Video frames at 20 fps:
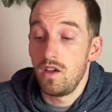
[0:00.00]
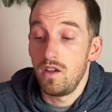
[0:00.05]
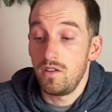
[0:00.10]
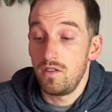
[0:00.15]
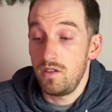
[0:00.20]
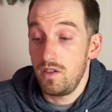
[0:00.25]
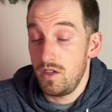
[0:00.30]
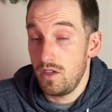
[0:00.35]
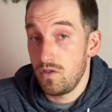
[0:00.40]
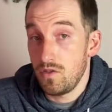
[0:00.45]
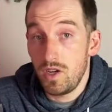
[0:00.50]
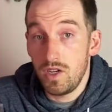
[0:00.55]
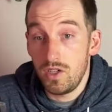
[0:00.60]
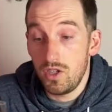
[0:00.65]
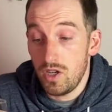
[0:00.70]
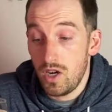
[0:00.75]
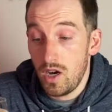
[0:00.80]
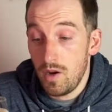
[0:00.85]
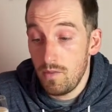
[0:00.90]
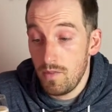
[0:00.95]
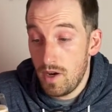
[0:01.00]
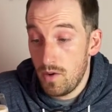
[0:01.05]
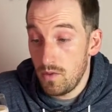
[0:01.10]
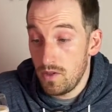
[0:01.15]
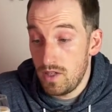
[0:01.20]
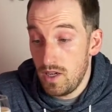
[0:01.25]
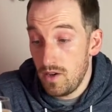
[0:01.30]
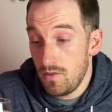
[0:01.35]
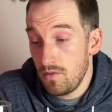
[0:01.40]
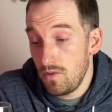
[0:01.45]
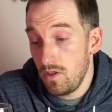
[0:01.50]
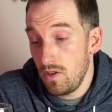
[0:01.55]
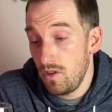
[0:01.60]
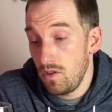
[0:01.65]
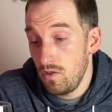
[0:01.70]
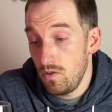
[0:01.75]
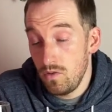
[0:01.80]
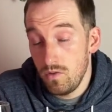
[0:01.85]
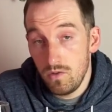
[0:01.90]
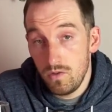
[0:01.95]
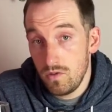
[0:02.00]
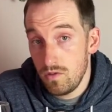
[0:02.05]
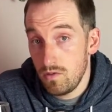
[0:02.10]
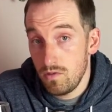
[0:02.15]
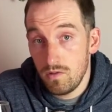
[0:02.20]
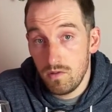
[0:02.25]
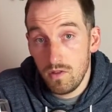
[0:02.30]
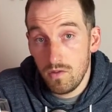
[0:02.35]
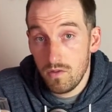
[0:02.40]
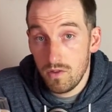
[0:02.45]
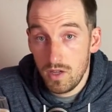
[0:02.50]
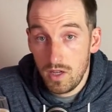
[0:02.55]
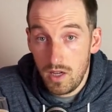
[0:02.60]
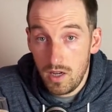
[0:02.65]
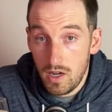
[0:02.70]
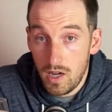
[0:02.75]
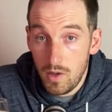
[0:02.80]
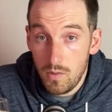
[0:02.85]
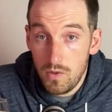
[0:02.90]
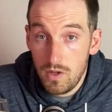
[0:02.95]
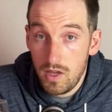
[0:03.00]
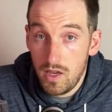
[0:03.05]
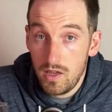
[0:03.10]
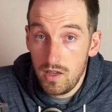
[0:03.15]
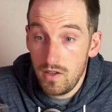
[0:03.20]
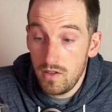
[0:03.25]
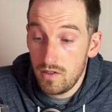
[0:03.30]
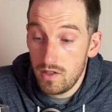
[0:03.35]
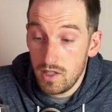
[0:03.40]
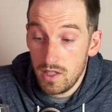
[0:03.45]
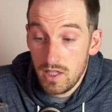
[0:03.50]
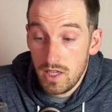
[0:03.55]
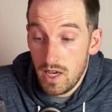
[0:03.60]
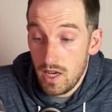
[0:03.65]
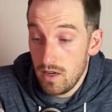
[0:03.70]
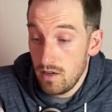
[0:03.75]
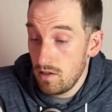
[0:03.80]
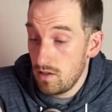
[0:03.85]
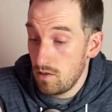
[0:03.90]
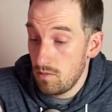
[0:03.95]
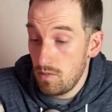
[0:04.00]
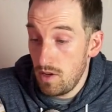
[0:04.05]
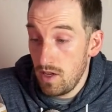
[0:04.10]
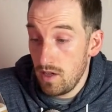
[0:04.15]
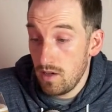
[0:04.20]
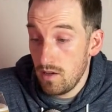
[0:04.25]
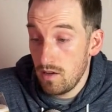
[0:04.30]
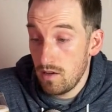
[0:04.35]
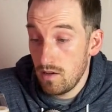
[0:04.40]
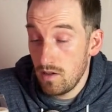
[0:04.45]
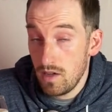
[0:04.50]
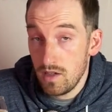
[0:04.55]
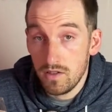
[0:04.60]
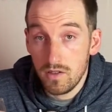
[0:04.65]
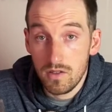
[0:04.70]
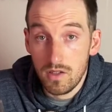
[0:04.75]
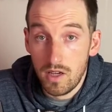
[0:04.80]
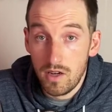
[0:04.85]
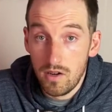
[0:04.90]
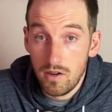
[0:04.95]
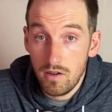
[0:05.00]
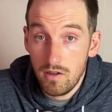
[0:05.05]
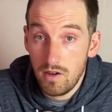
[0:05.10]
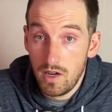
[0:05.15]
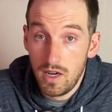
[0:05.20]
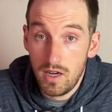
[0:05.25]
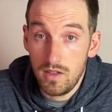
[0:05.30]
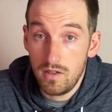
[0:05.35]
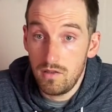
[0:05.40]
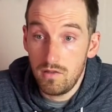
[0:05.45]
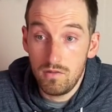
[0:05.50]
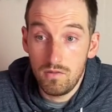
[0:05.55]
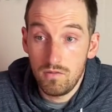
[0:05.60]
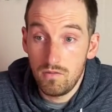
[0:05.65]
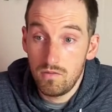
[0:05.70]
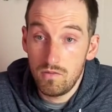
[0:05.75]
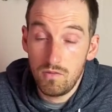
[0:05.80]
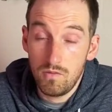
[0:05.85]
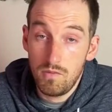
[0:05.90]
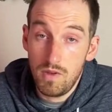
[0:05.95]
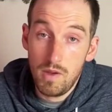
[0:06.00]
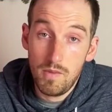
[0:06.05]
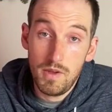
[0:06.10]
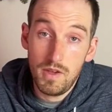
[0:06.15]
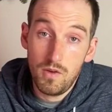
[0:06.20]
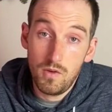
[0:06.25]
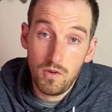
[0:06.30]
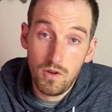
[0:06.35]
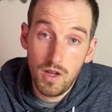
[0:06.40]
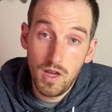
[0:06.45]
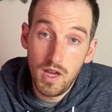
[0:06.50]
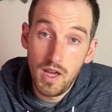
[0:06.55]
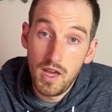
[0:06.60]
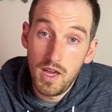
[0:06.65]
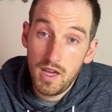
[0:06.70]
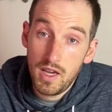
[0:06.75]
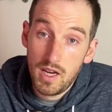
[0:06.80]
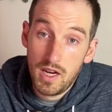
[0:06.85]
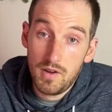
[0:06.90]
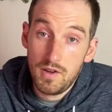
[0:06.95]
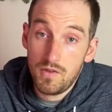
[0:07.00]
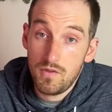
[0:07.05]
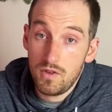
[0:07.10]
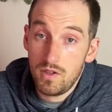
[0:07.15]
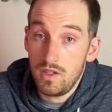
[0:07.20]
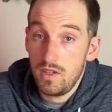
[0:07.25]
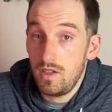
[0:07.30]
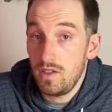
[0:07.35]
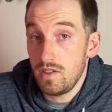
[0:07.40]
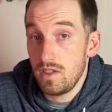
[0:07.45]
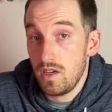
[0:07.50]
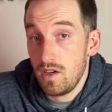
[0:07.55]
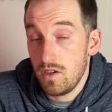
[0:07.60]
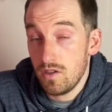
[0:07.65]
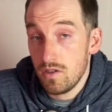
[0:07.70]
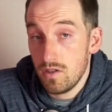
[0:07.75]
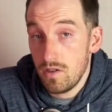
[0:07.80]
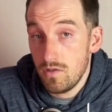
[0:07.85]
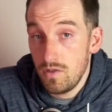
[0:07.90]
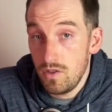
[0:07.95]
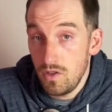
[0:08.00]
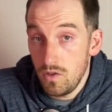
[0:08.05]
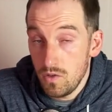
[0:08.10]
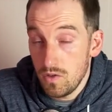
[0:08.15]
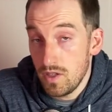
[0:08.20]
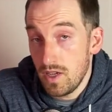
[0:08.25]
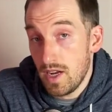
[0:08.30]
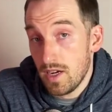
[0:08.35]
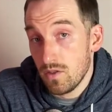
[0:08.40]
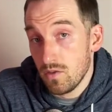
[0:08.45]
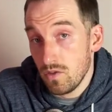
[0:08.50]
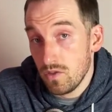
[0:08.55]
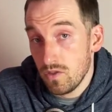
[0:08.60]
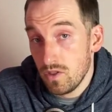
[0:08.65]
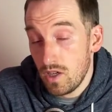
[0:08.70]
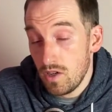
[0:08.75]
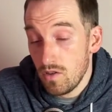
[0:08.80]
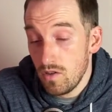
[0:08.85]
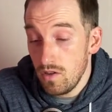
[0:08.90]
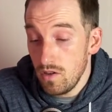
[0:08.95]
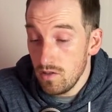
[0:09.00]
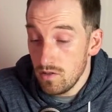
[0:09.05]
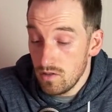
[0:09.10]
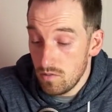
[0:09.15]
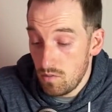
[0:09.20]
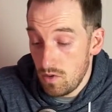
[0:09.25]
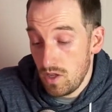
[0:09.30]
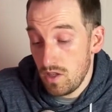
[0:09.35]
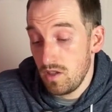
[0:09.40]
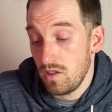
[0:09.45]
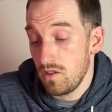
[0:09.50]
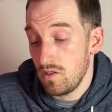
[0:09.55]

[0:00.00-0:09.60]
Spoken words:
did a great job. I would definitely use the Verdant IPA yeast again to make a cider. Maybe it can have different yeast character if you use an actual cider yeast, but I think